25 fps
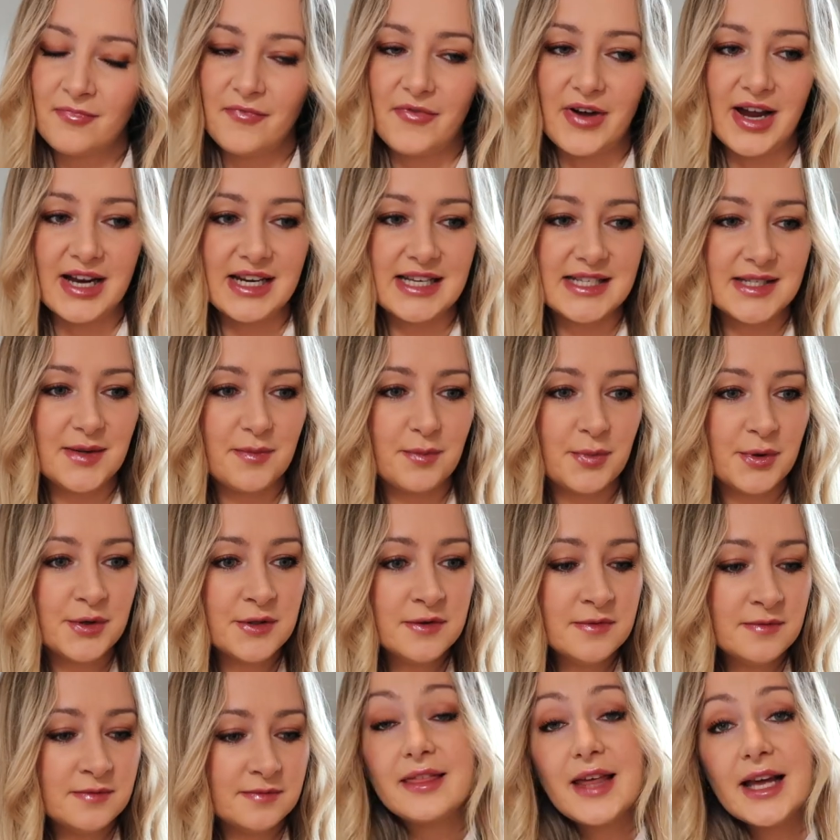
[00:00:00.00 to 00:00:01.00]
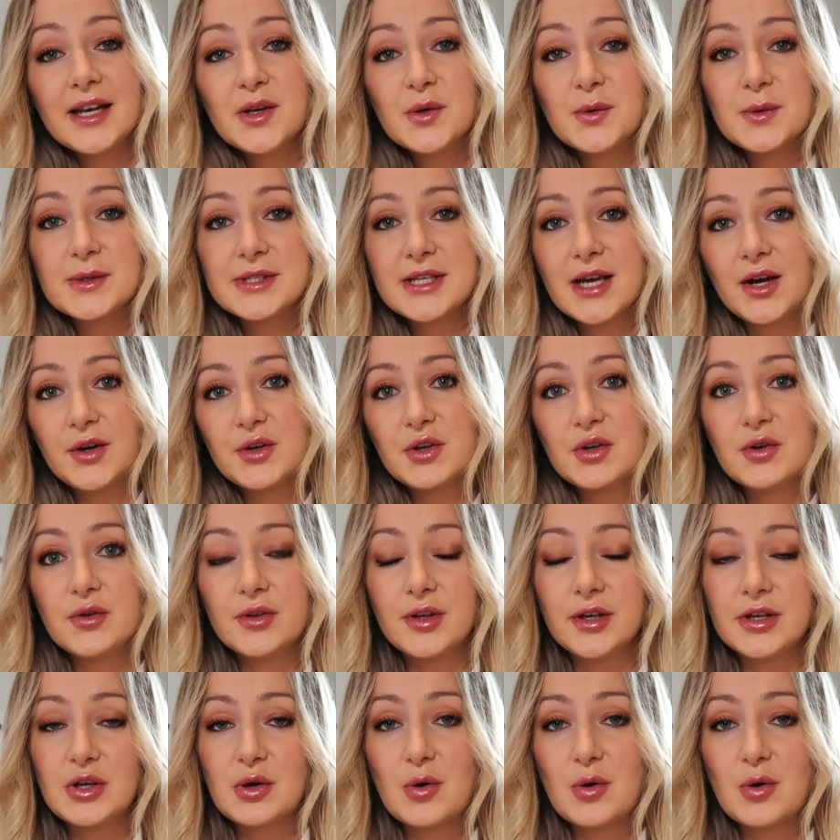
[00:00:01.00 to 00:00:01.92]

Fairly simple. Then it will tell you that